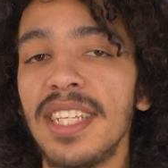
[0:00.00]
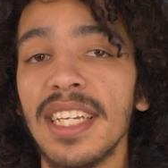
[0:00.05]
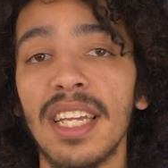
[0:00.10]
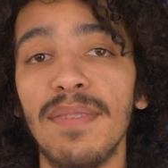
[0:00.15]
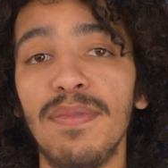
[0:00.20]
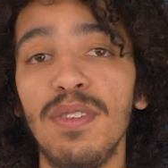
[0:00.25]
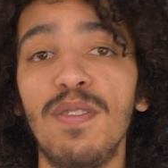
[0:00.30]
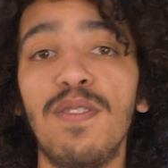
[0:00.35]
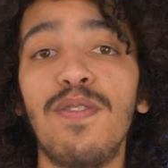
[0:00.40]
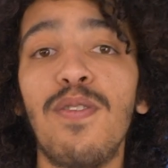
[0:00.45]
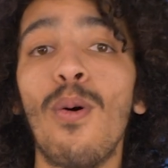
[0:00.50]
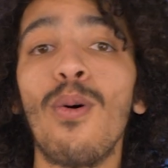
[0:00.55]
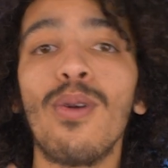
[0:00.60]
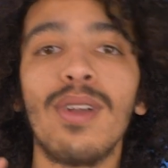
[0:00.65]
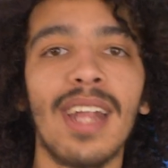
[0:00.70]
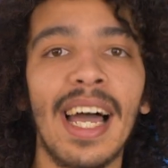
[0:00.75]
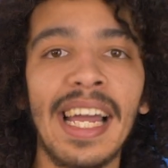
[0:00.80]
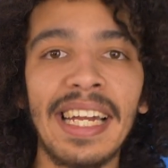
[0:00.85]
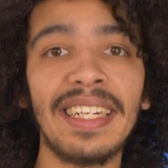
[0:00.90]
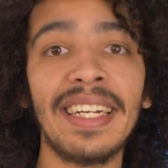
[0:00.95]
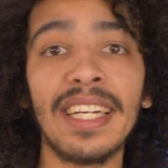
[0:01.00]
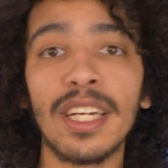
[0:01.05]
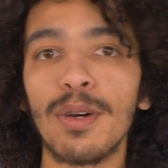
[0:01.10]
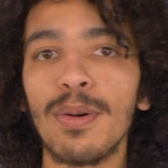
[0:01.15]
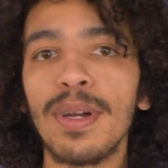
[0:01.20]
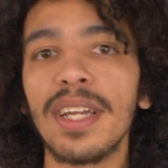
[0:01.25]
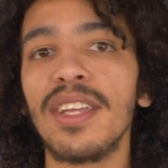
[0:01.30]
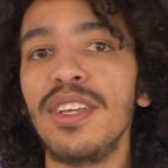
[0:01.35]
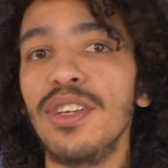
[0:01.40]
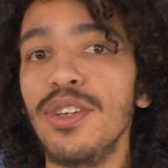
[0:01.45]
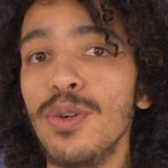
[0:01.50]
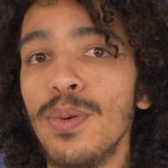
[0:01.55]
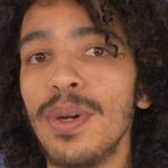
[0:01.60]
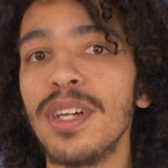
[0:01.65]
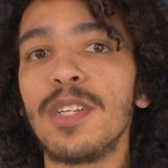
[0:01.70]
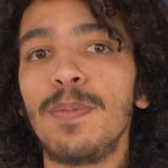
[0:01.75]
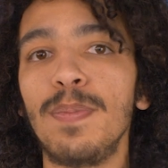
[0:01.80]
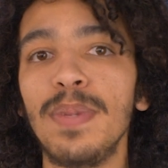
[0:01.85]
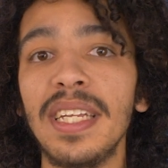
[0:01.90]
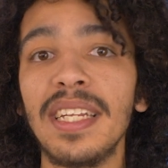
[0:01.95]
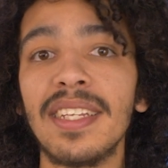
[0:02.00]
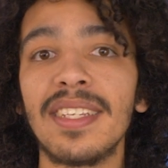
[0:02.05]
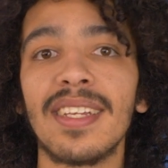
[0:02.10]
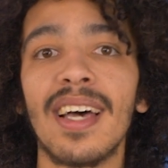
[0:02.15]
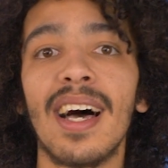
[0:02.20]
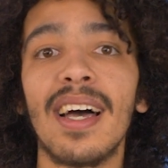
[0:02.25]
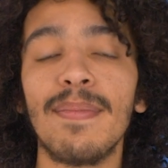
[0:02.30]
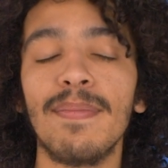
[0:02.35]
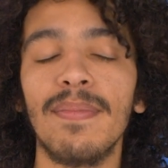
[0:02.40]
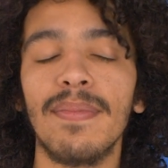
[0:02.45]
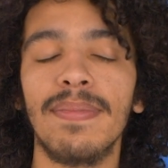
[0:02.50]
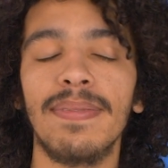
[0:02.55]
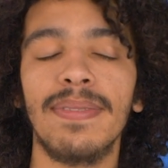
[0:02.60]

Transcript: So they give you 4 lightning quick USB Type.